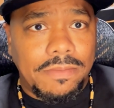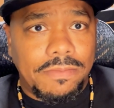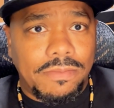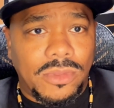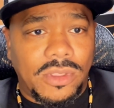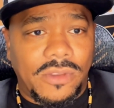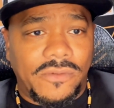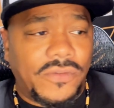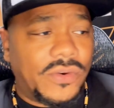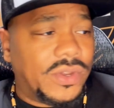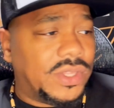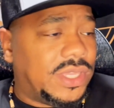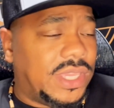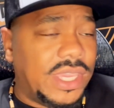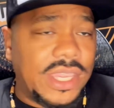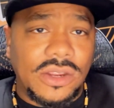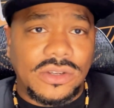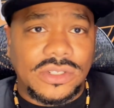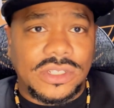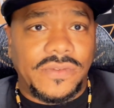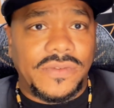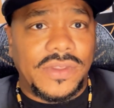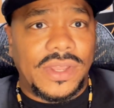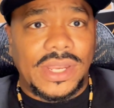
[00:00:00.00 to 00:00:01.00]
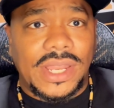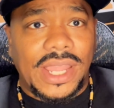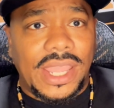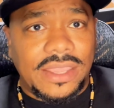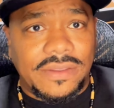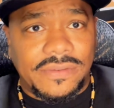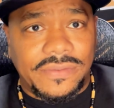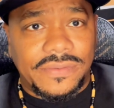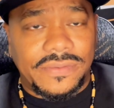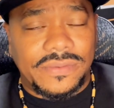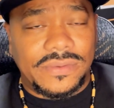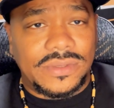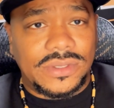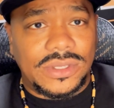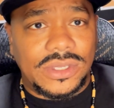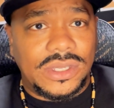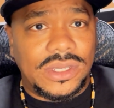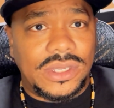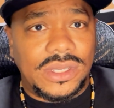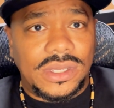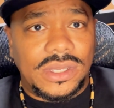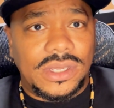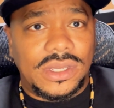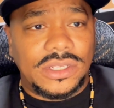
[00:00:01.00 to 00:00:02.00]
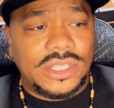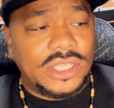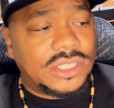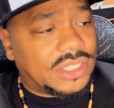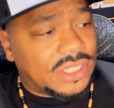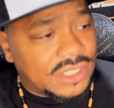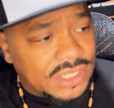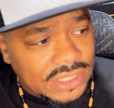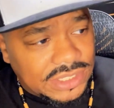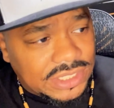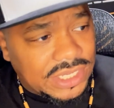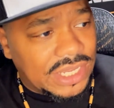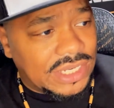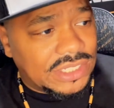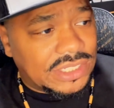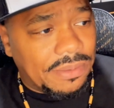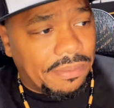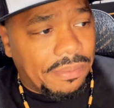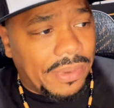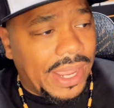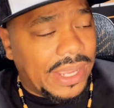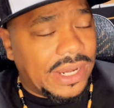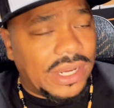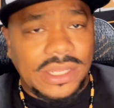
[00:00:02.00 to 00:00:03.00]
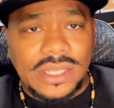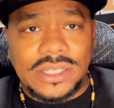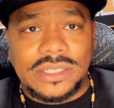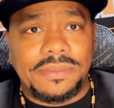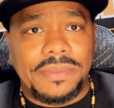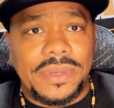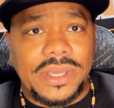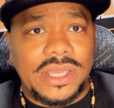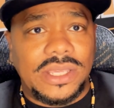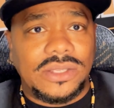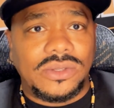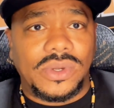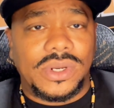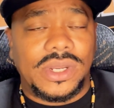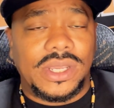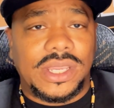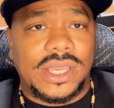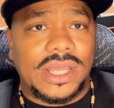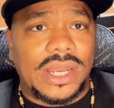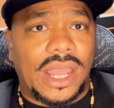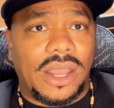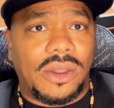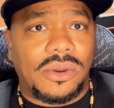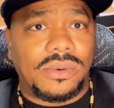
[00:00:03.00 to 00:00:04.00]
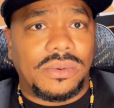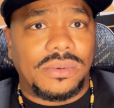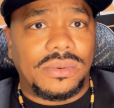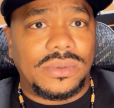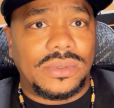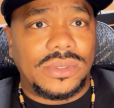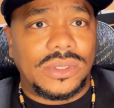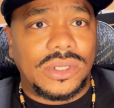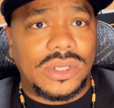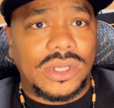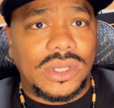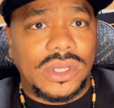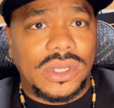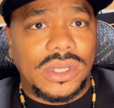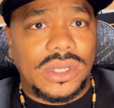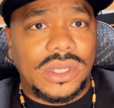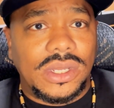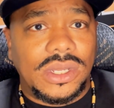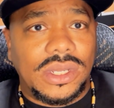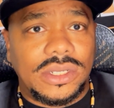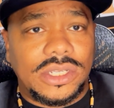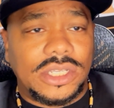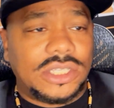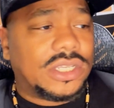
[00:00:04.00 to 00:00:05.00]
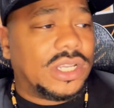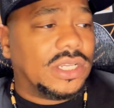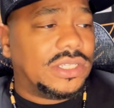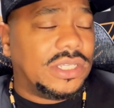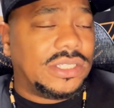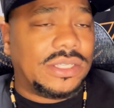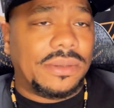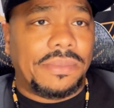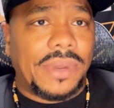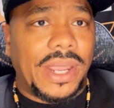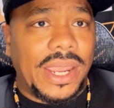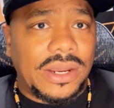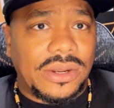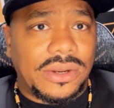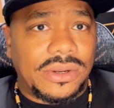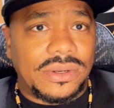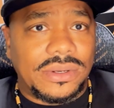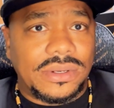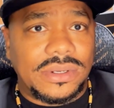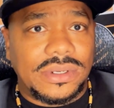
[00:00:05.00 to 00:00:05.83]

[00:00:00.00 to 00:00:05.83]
for years of your life. Just because this kid is a minor doesn't mean he's going to get out just because he's a minor.